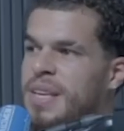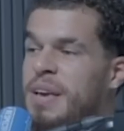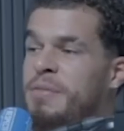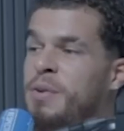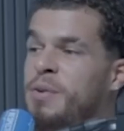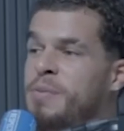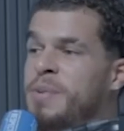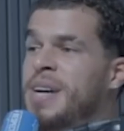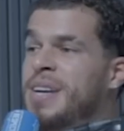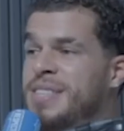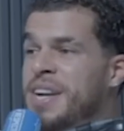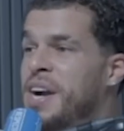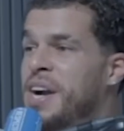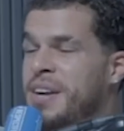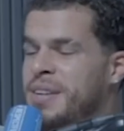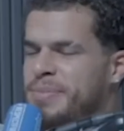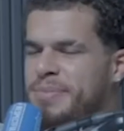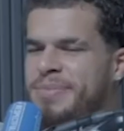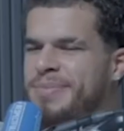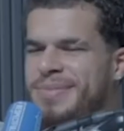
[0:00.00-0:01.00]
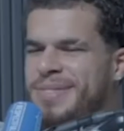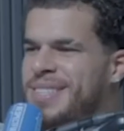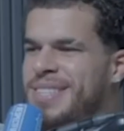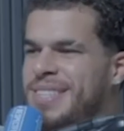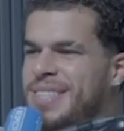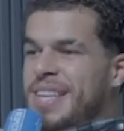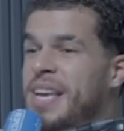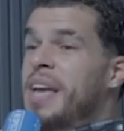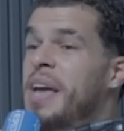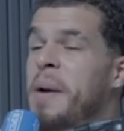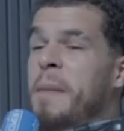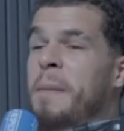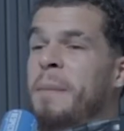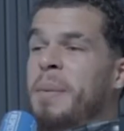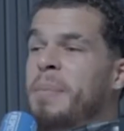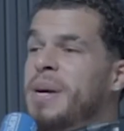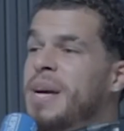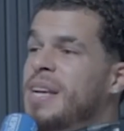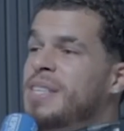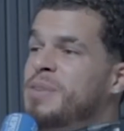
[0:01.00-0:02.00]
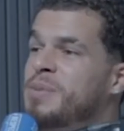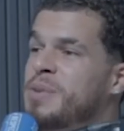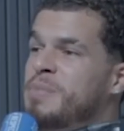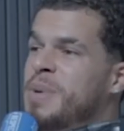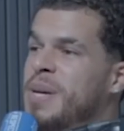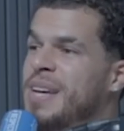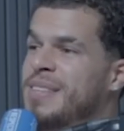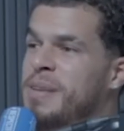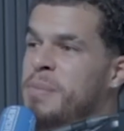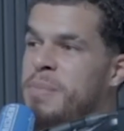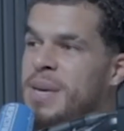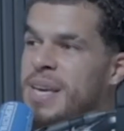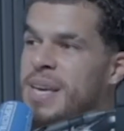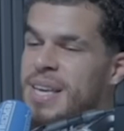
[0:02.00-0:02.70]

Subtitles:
If it was because of her, but because it was because of me.